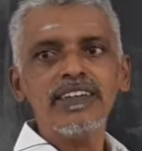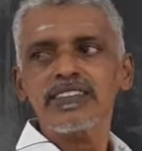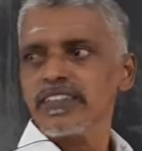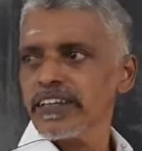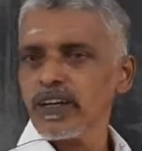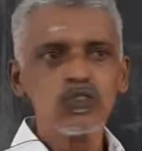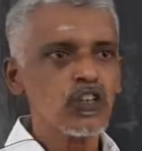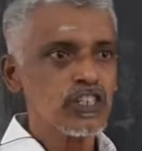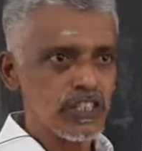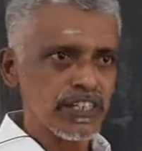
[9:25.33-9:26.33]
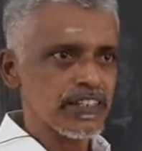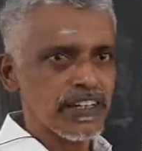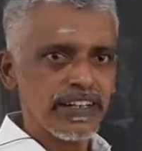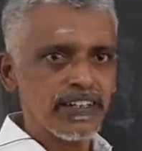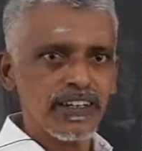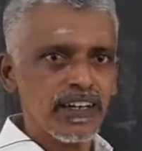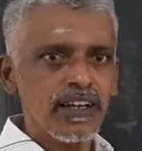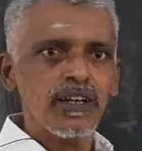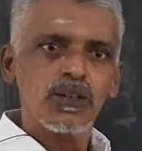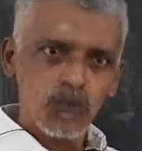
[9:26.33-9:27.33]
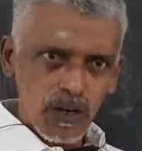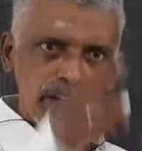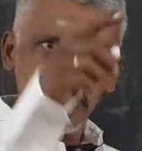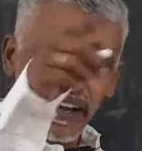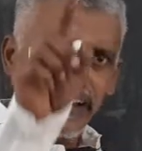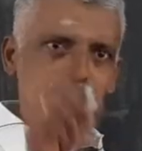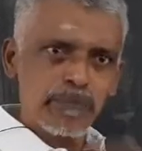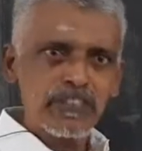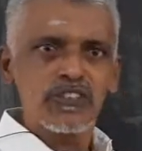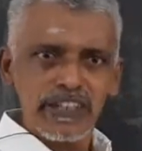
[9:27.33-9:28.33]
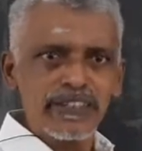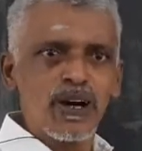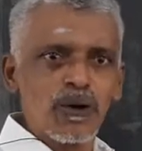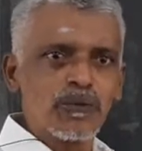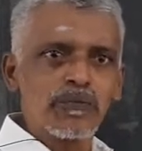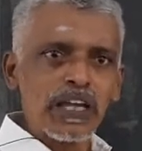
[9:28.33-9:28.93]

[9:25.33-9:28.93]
Yesterday also I said, right? You are right but still down.